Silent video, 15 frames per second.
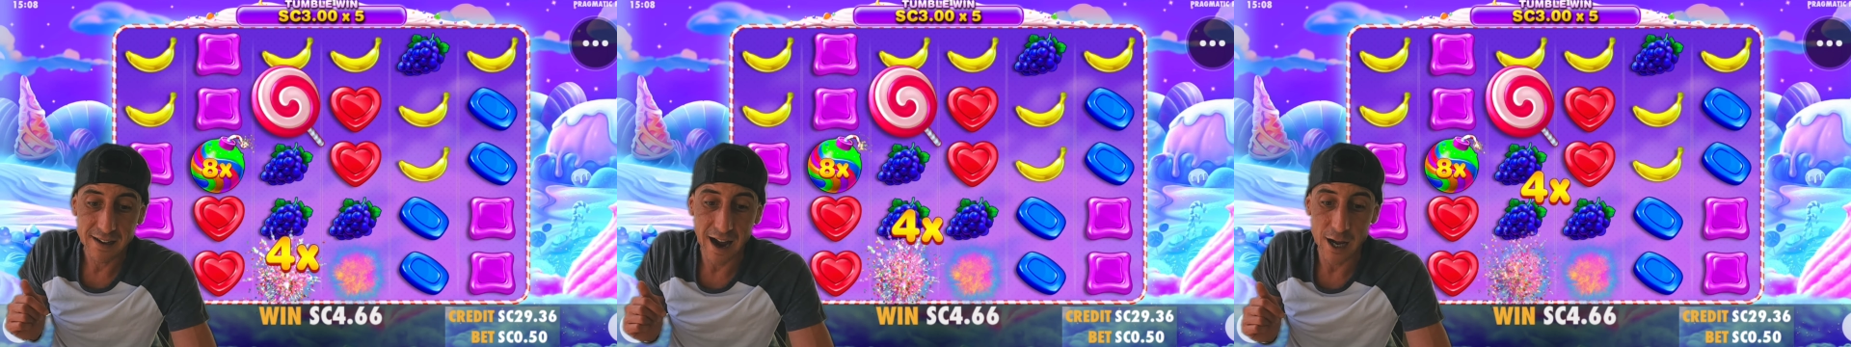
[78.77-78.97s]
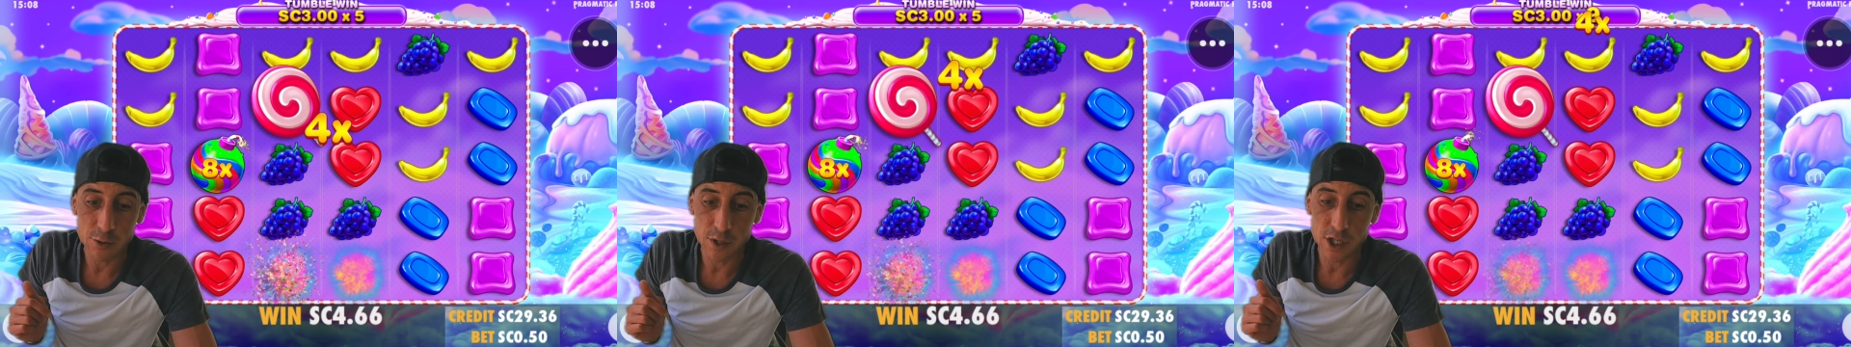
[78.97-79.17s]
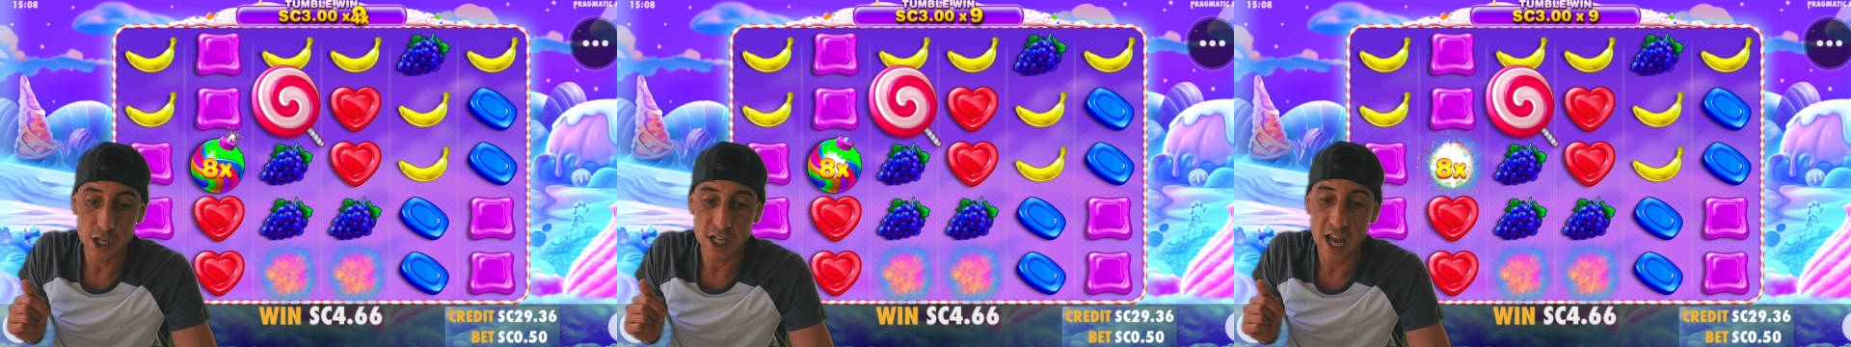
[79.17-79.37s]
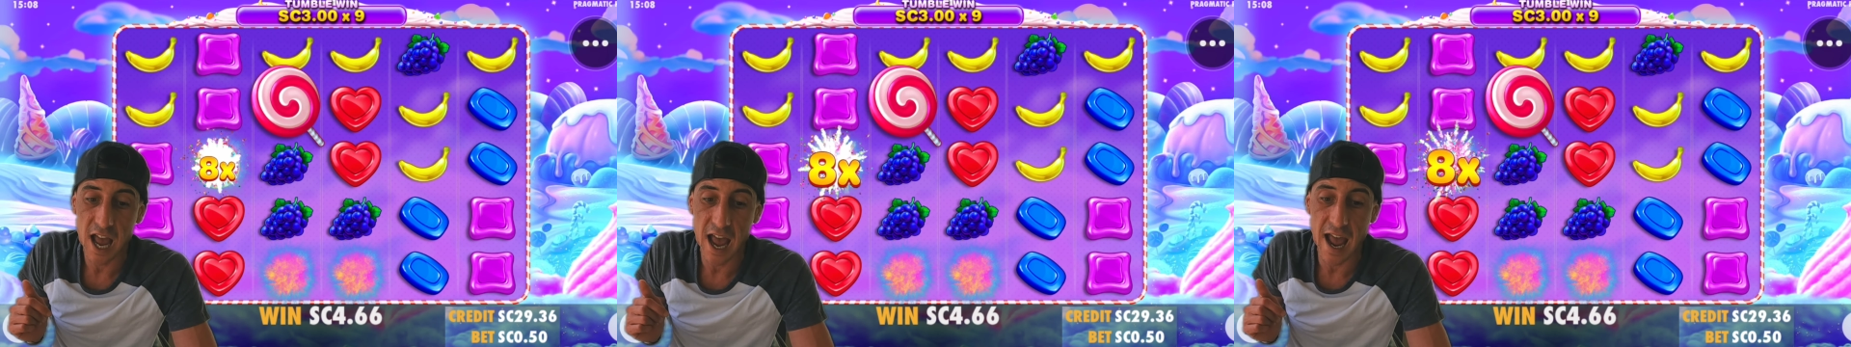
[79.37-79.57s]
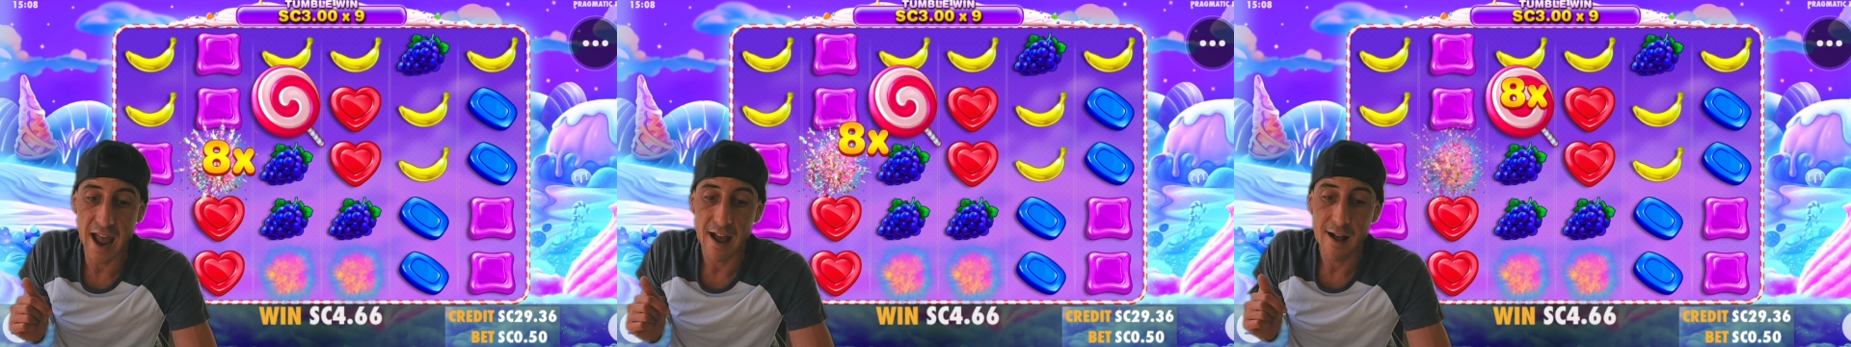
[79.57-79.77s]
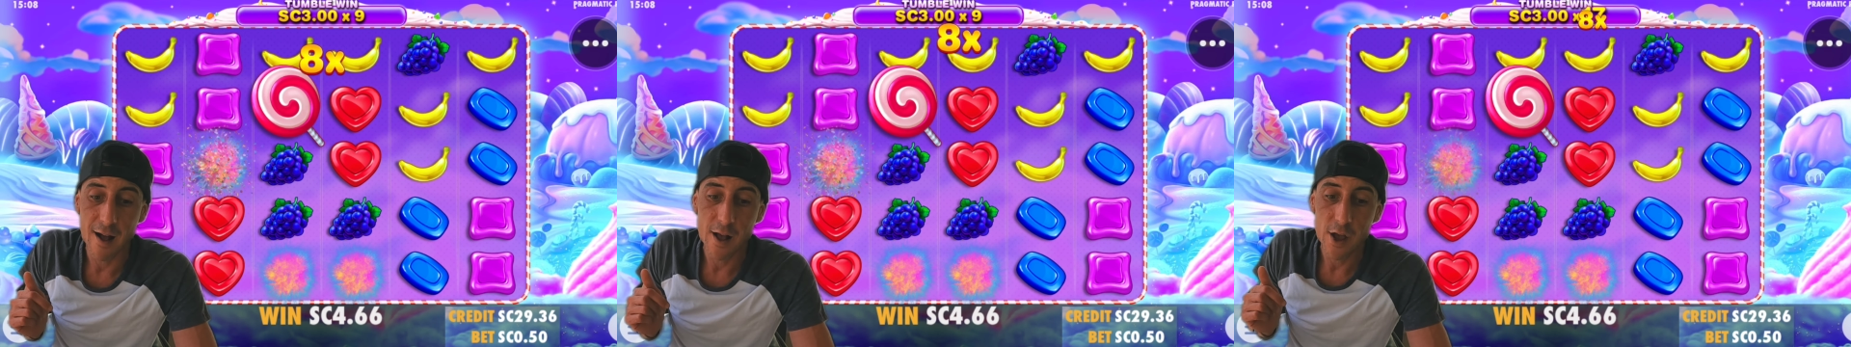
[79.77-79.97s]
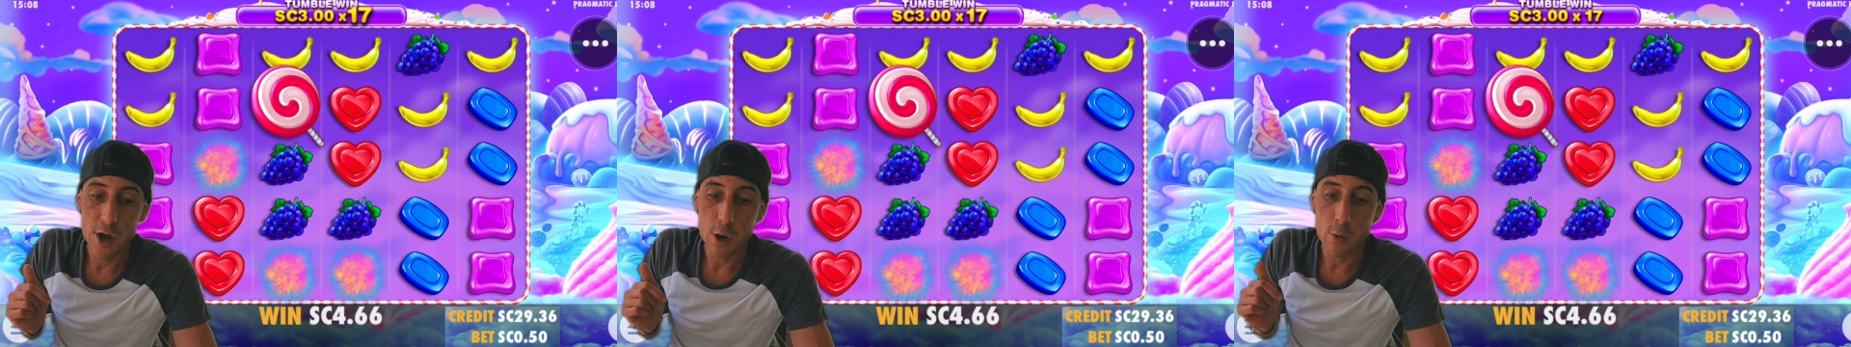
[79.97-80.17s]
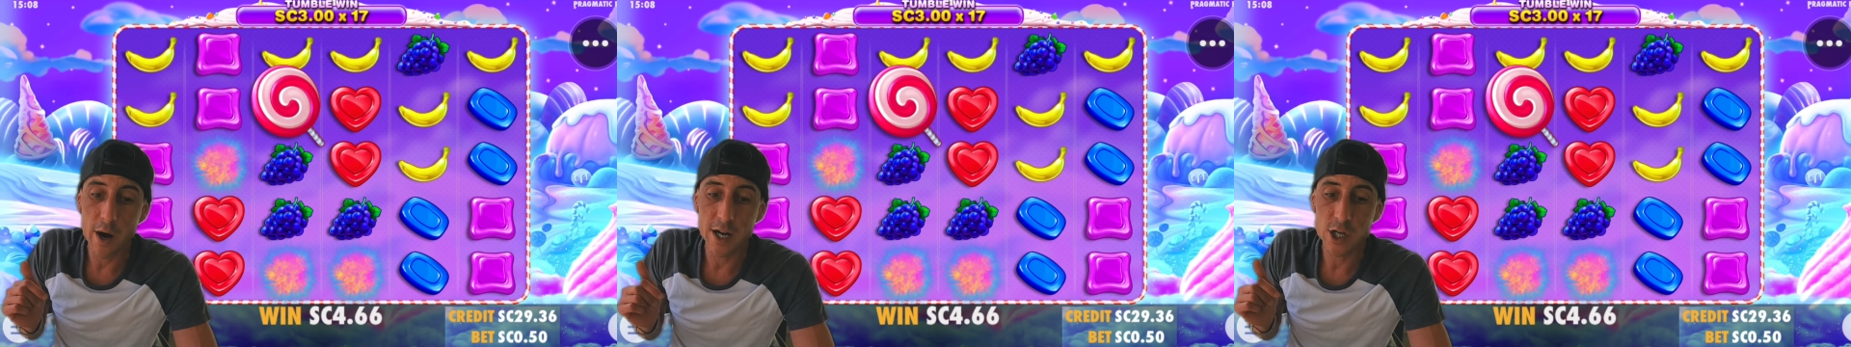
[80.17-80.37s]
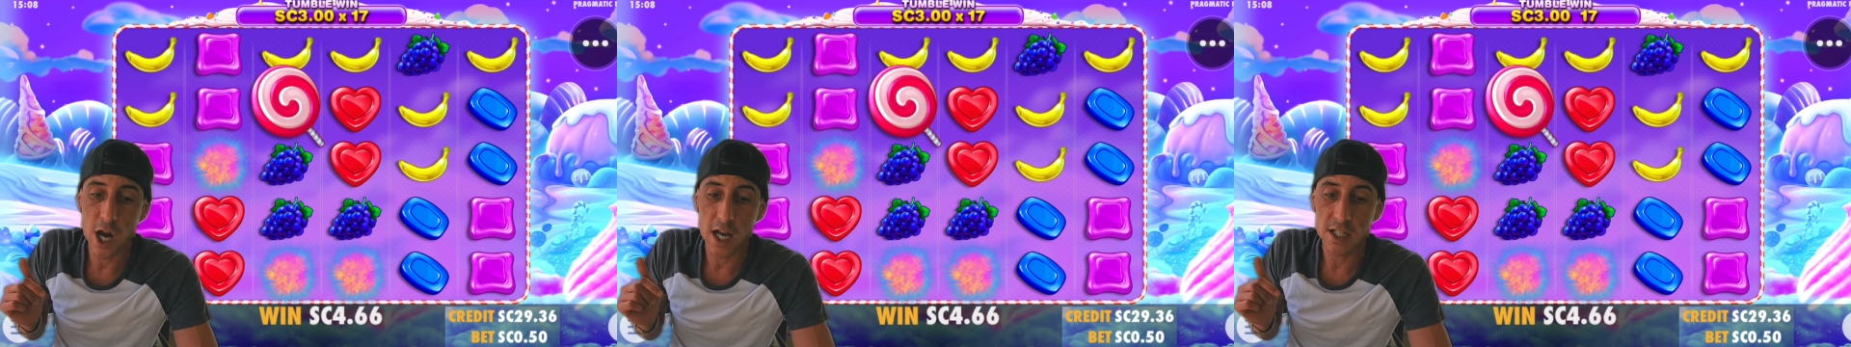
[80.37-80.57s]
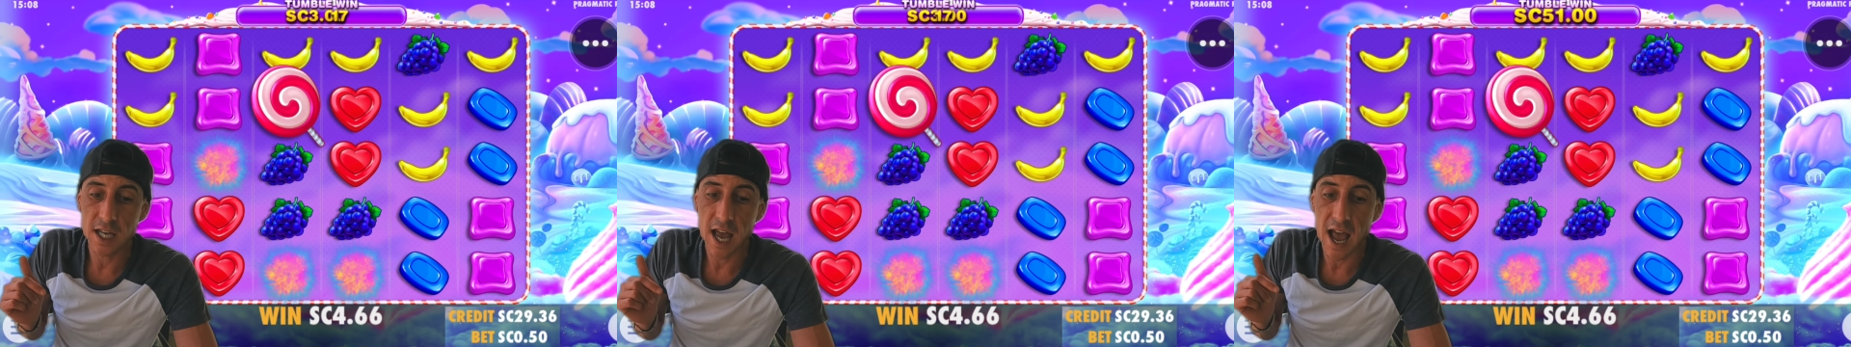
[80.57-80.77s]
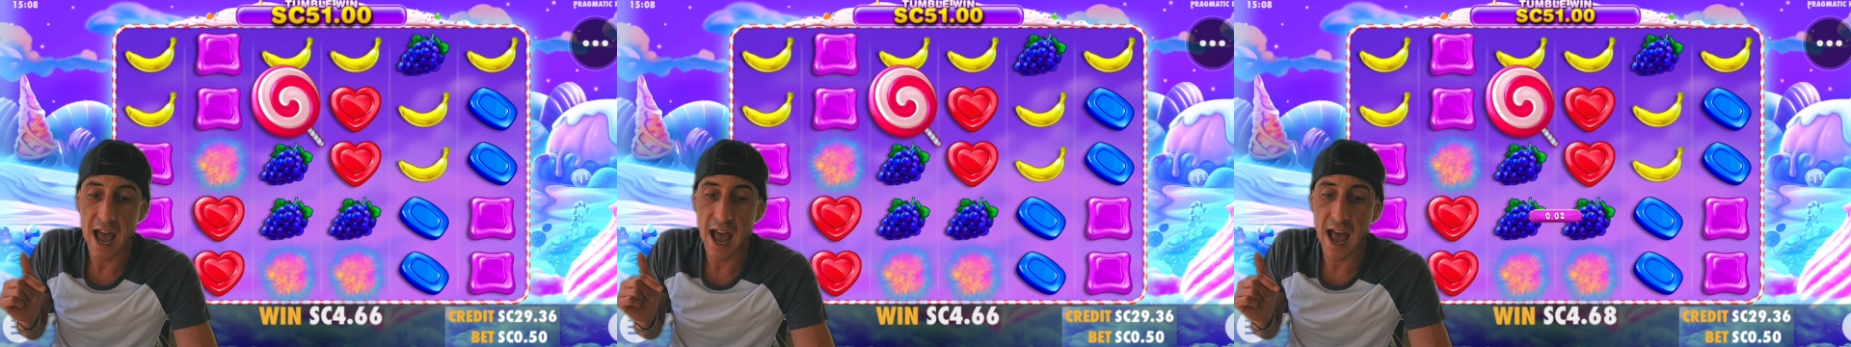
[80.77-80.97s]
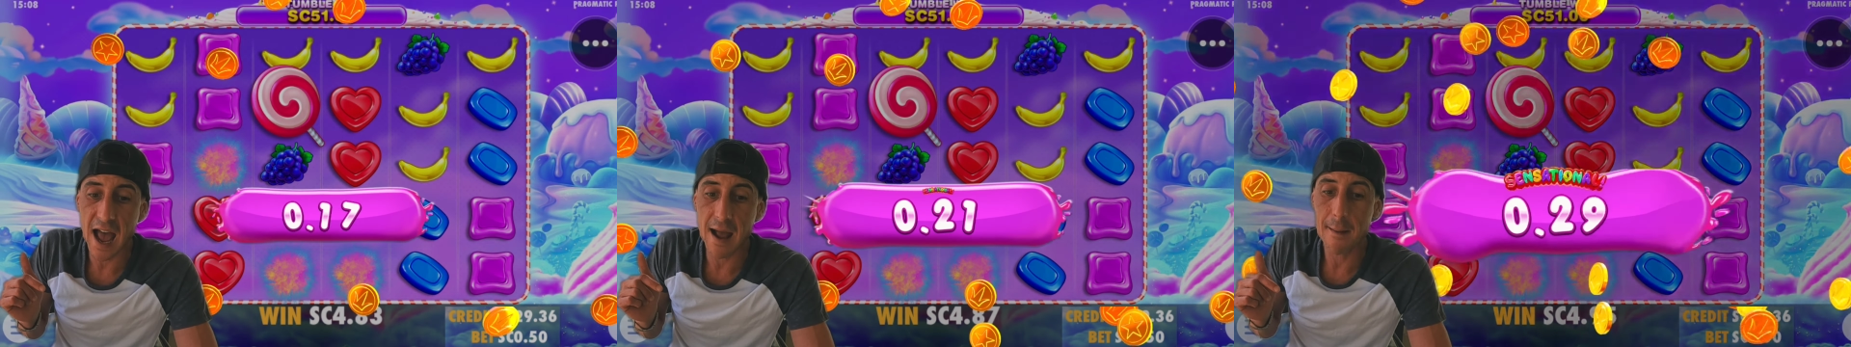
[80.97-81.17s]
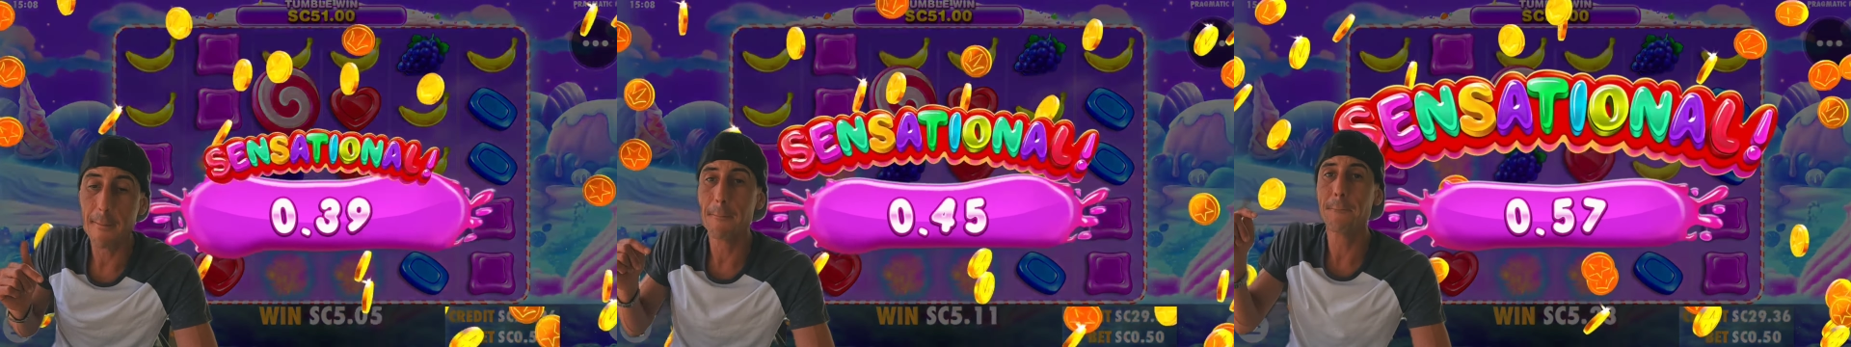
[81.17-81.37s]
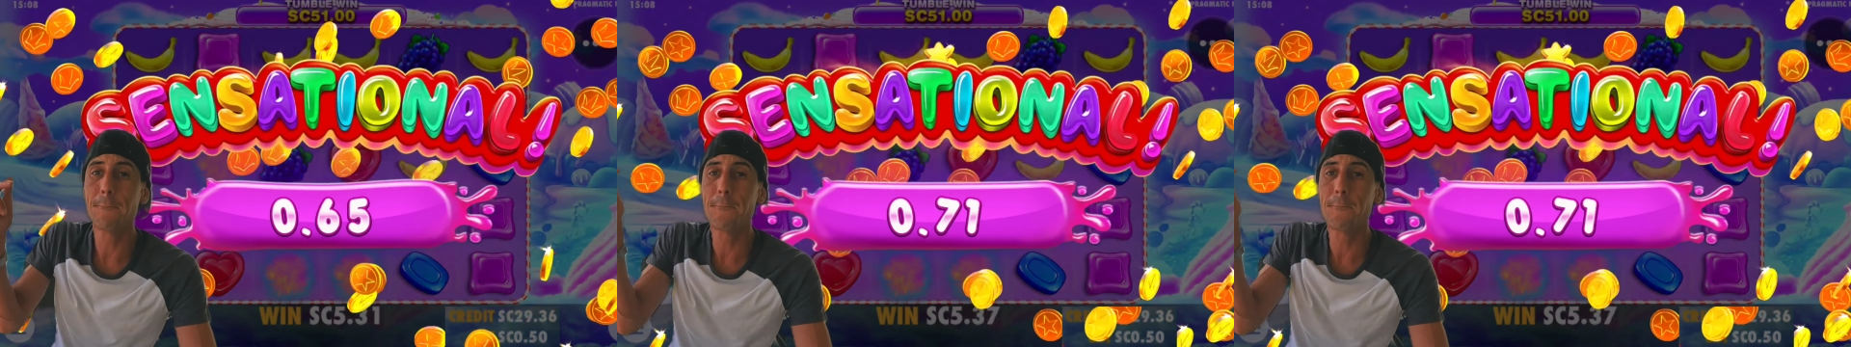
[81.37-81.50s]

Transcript: Guys, we just hit! We just hit!